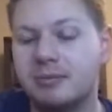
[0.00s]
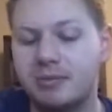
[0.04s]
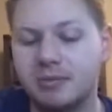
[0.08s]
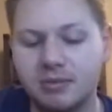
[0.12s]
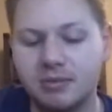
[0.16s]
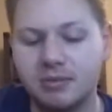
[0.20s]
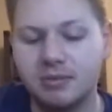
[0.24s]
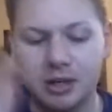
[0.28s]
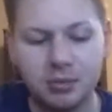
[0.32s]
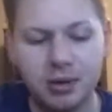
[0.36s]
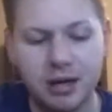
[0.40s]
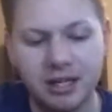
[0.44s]

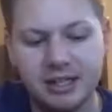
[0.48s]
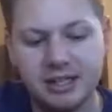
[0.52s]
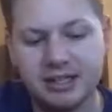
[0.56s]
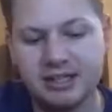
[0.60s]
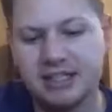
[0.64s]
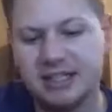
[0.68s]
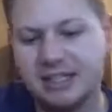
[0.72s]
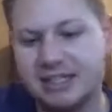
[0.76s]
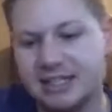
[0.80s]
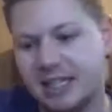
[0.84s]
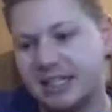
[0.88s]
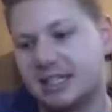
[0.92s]
Direct
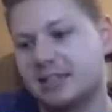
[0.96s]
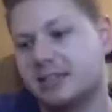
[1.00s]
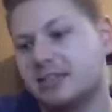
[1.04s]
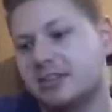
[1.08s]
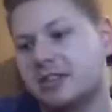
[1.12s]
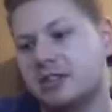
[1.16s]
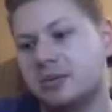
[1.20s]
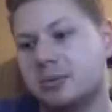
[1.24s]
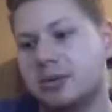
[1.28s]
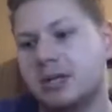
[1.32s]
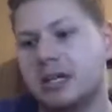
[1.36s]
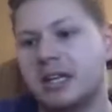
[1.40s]

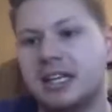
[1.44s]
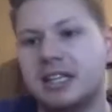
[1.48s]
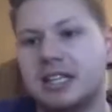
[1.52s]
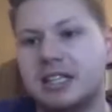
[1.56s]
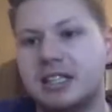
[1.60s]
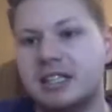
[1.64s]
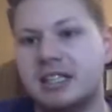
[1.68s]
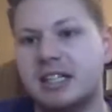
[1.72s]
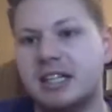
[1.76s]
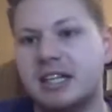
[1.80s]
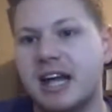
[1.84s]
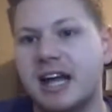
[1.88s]
sales
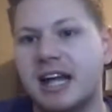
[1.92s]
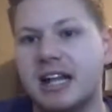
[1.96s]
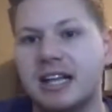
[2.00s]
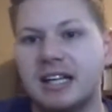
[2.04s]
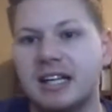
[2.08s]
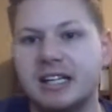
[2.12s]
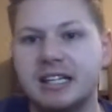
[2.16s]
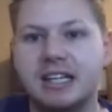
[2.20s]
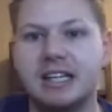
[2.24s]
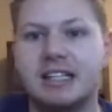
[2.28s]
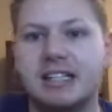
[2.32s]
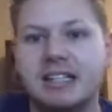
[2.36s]
related to that,
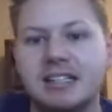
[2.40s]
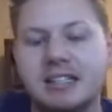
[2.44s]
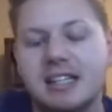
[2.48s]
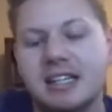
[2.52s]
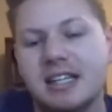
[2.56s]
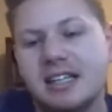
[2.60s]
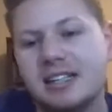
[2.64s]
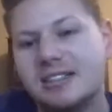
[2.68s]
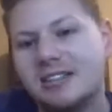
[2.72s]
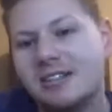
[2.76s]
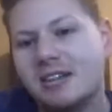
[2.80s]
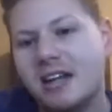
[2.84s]
again,
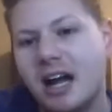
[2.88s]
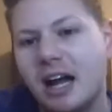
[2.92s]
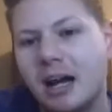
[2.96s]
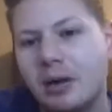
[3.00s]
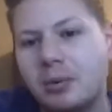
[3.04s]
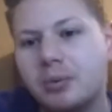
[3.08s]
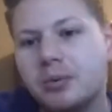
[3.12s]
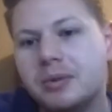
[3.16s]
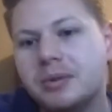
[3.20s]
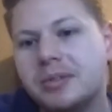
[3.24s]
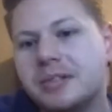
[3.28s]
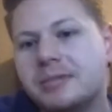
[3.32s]
I
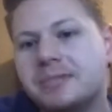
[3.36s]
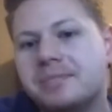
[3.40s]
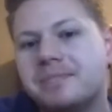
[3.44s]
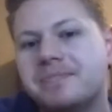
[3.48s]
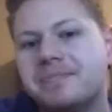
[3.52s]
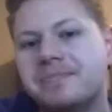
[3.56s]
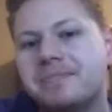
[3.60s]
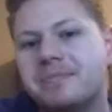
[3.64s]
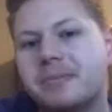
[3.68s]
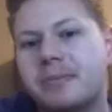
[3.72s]
wouldn't.